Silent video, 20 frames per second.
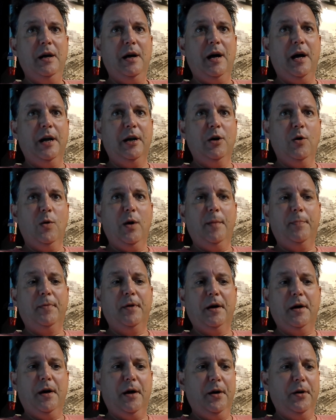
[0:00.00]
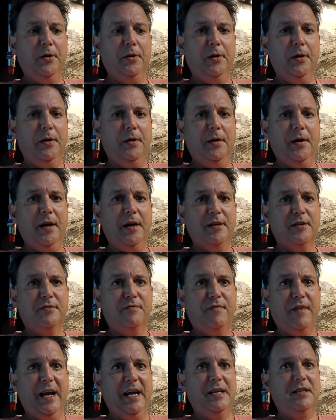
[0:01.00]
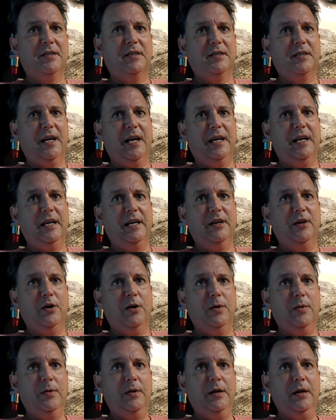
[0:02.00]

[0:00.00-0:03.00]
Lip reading: I go up the gondola as fast as I can go.